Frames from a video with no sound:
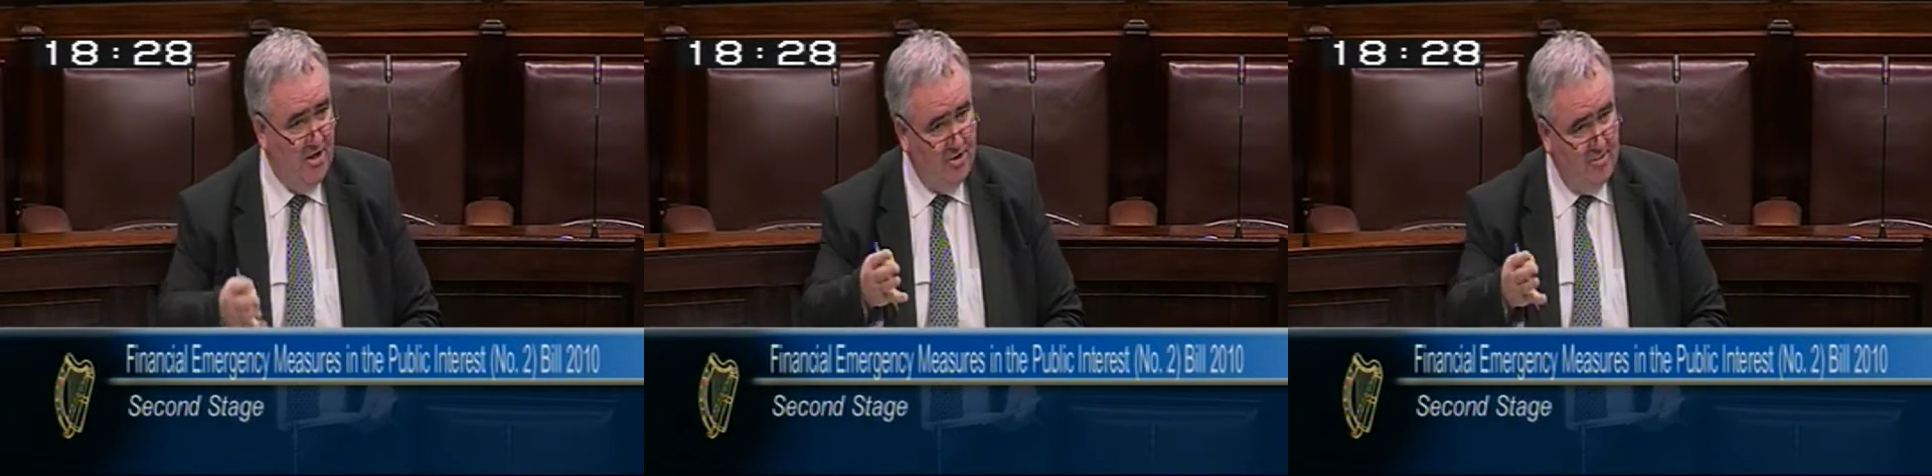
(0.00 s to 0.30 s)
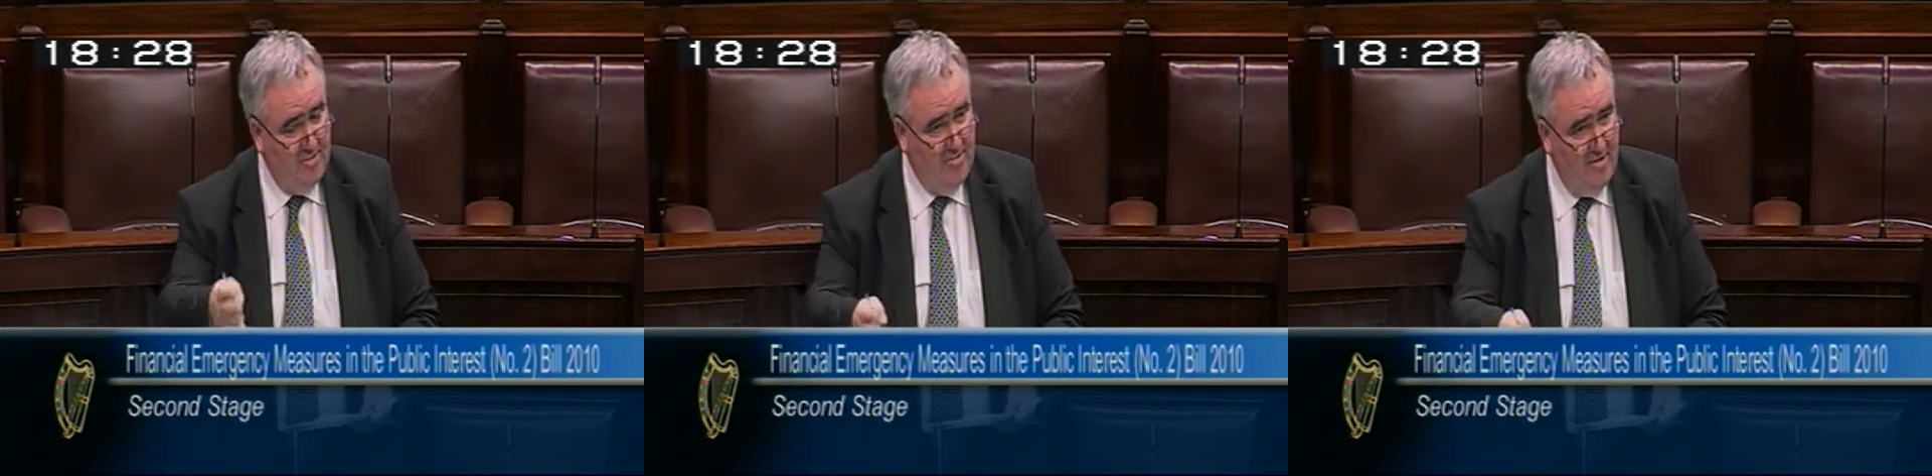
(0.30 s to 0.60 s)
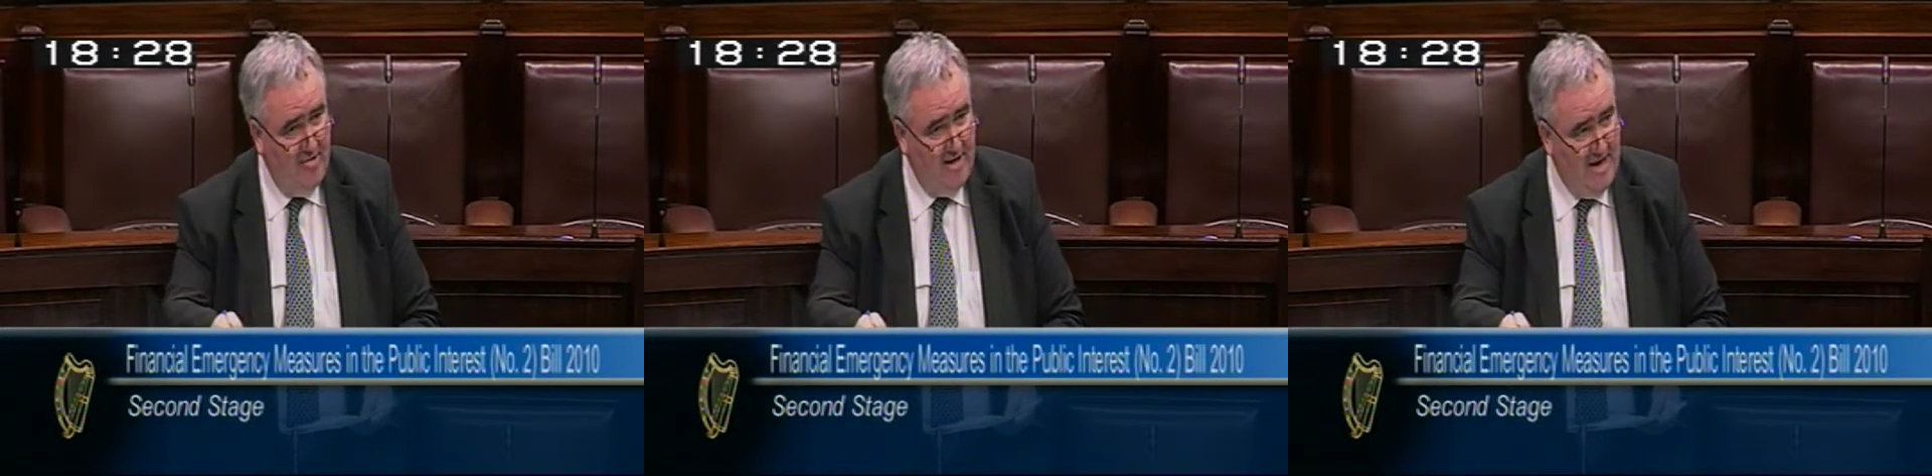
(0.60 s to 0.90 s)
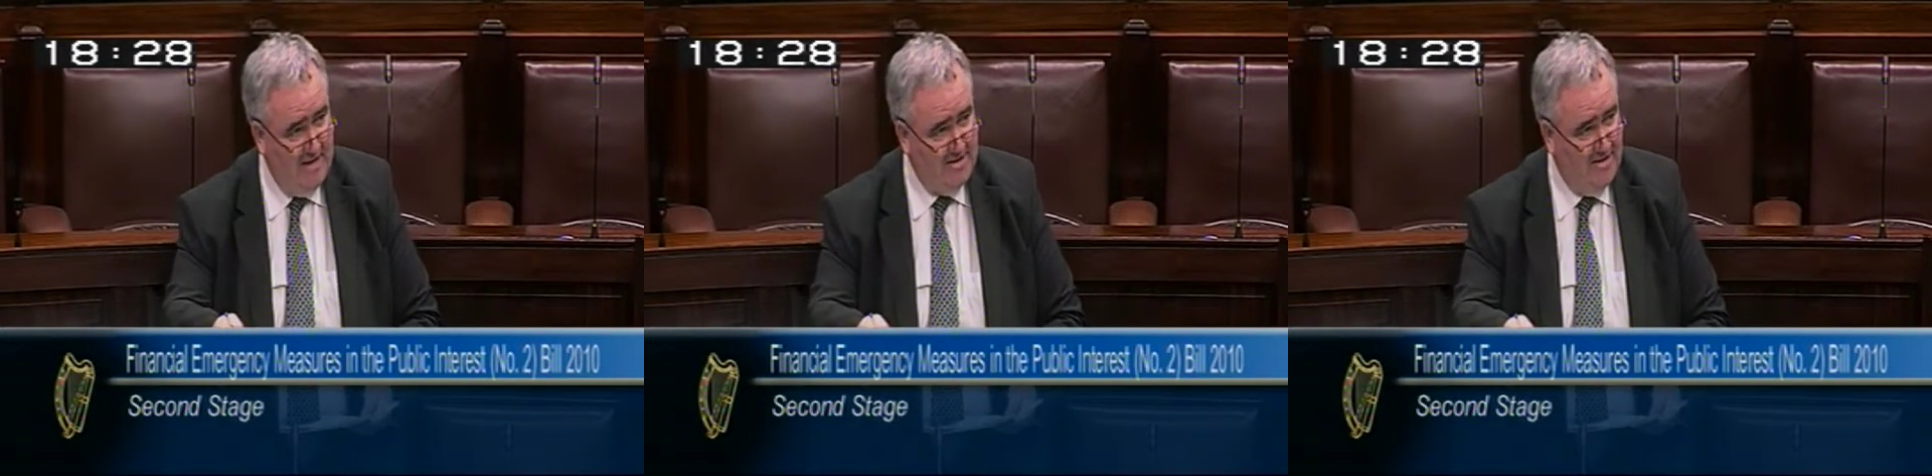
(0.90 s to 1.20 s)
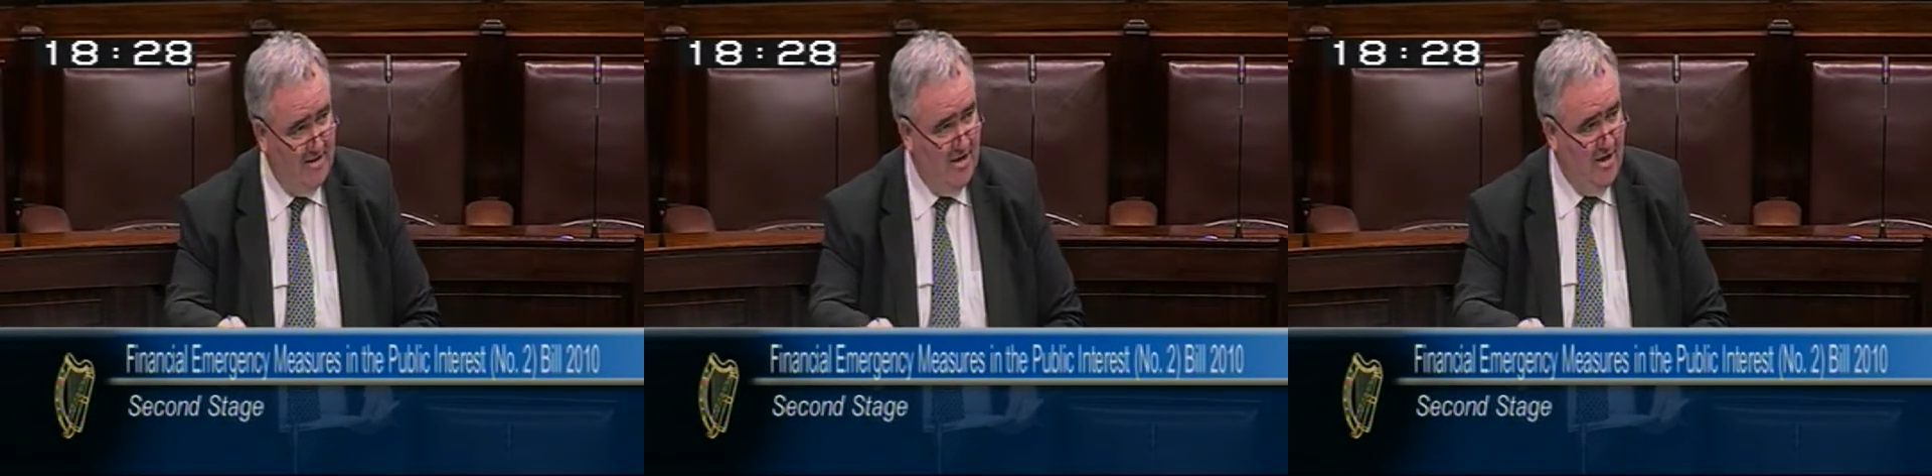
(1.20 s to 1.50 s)
Some of them are earning
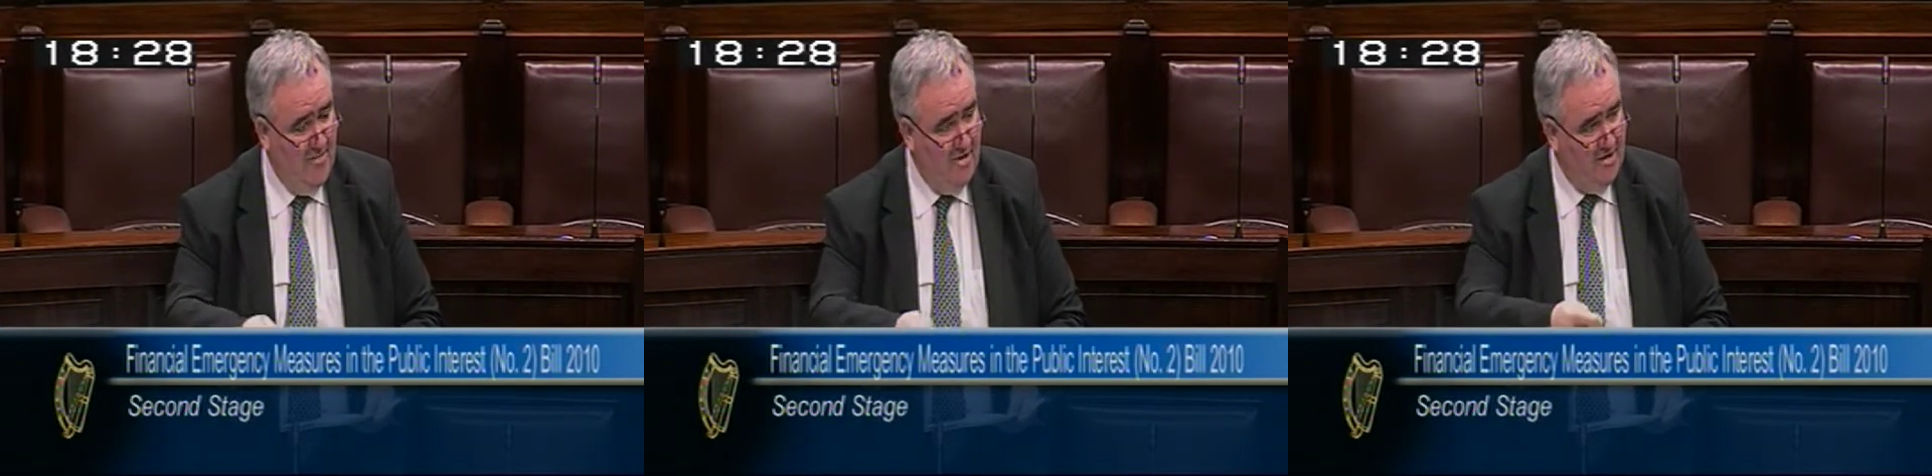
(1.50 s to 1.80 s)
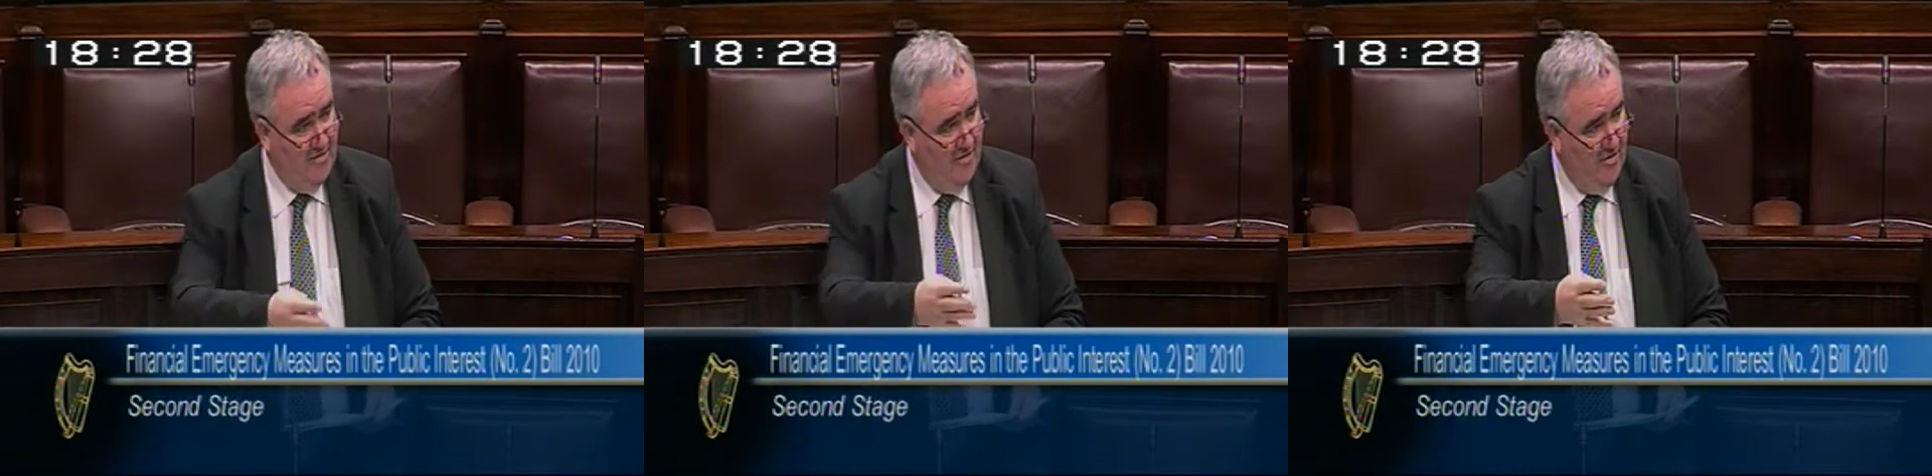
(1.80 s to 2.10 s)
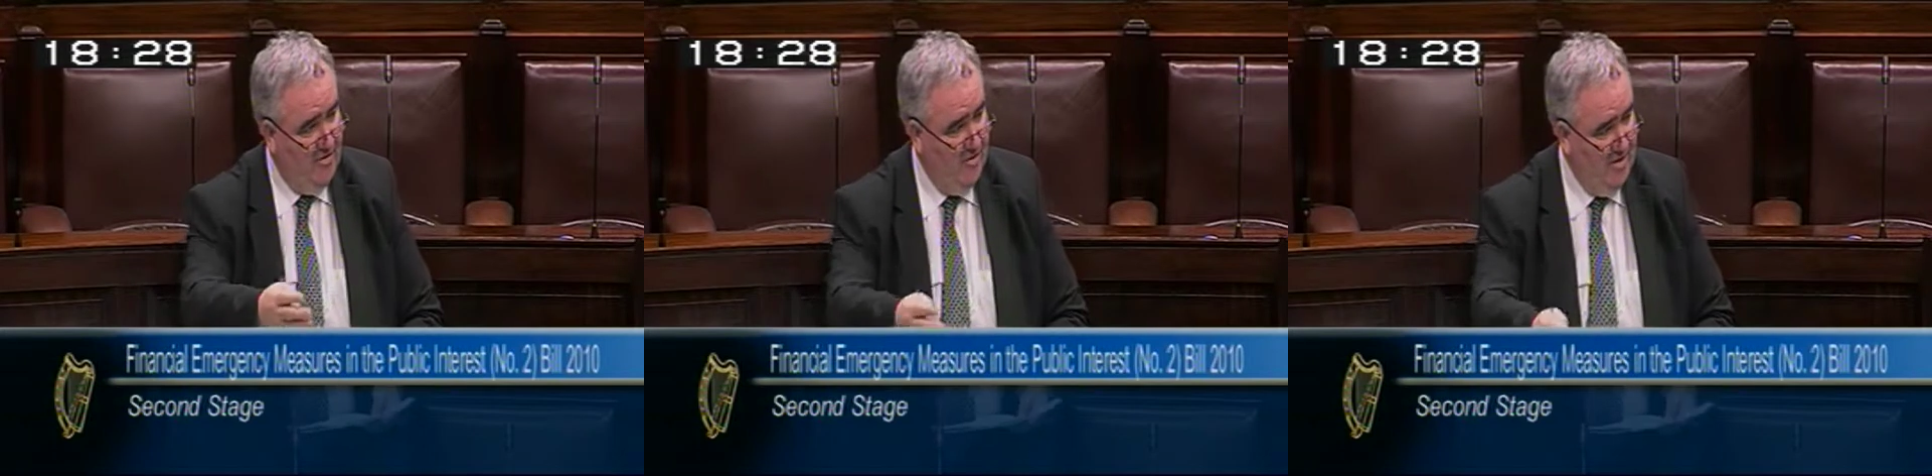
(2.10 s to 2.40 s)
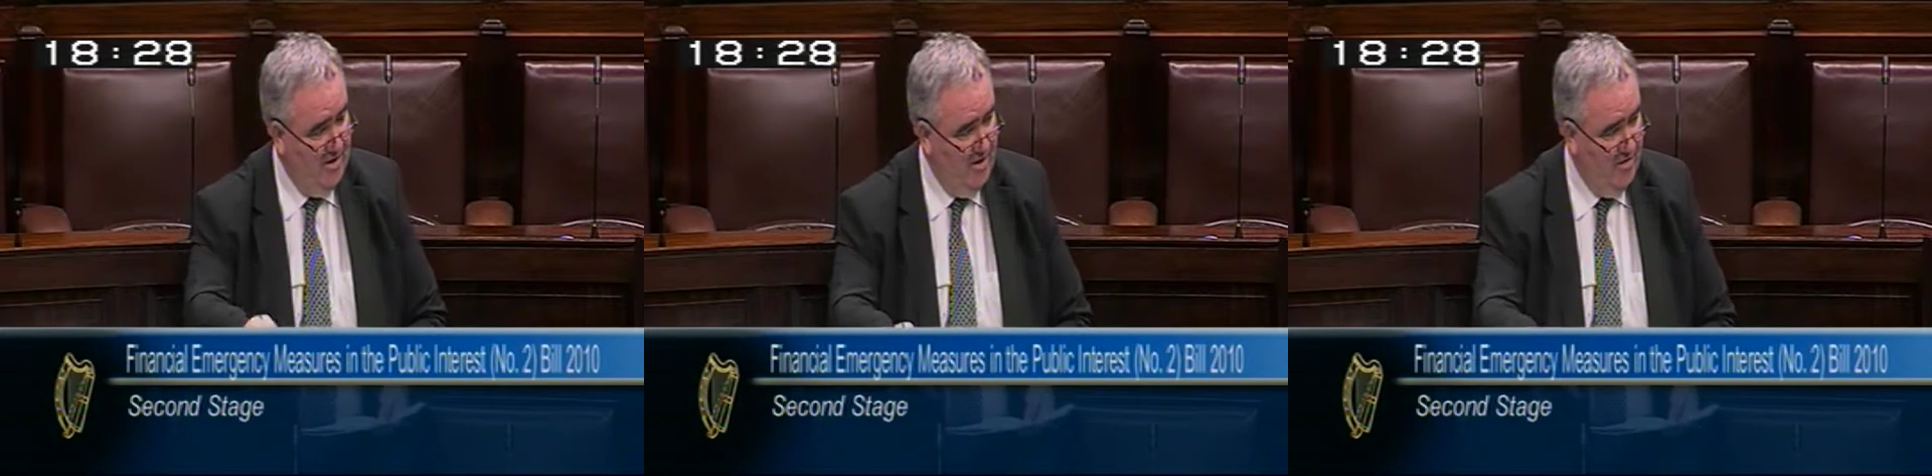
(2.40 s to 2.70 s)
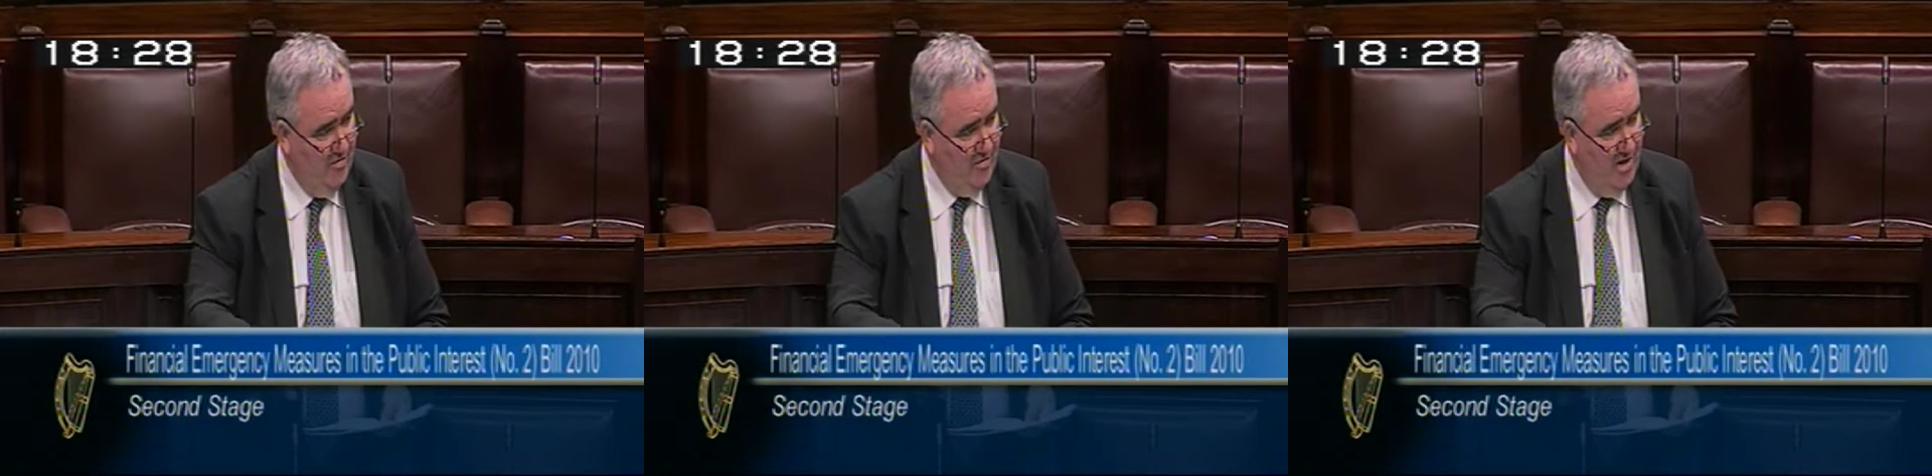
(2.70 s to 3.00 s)
less because of under